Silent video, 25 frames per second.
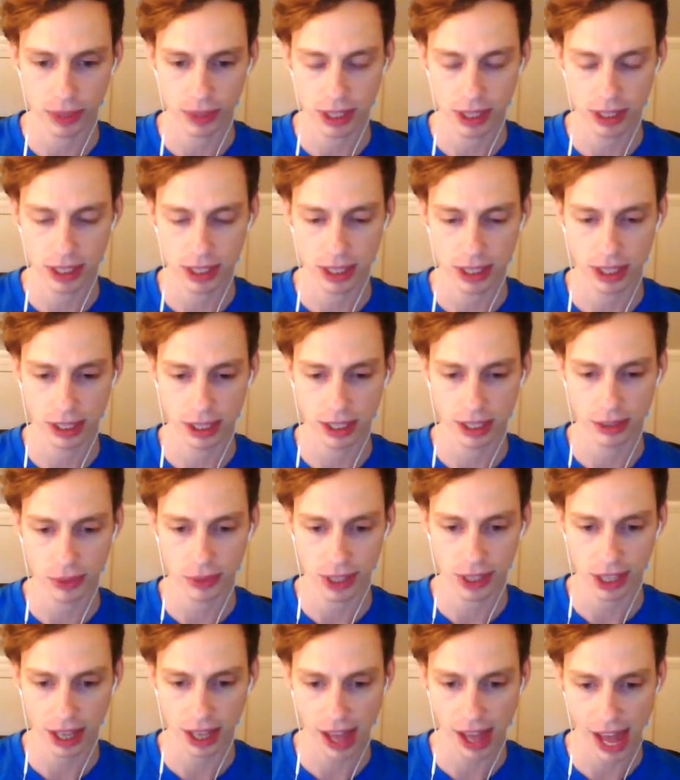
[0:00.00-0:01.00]
We uh,
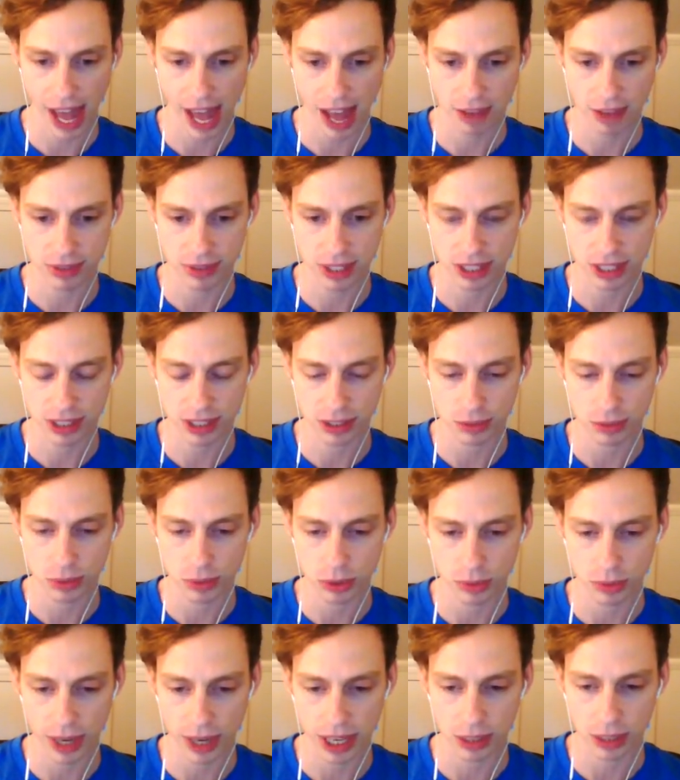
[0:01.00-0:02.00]
we can't have
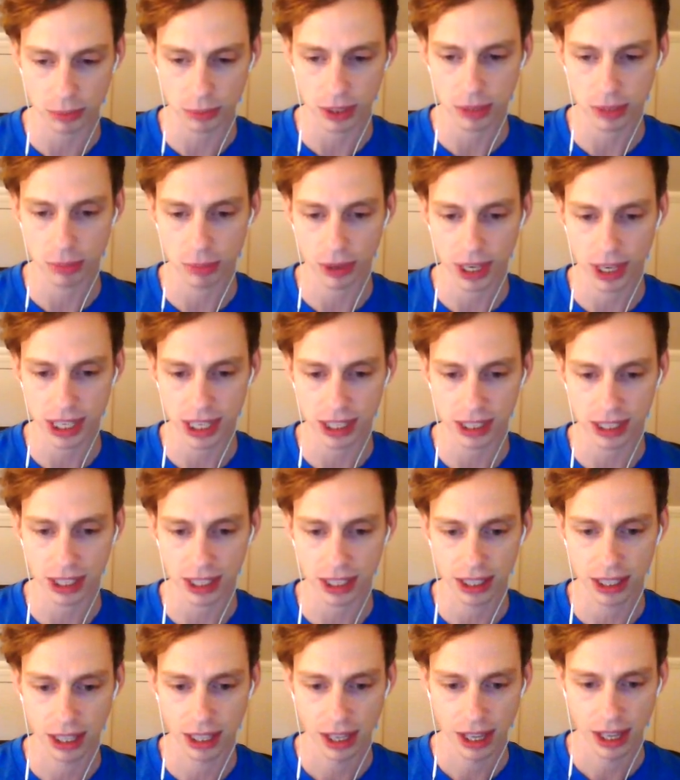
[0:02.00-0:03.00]
systems randomly
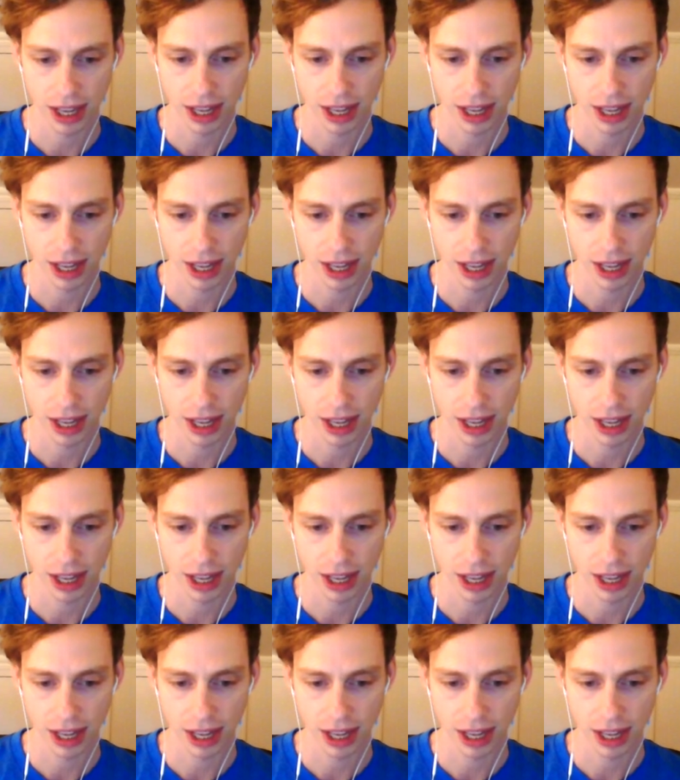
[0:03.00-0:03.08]
breaking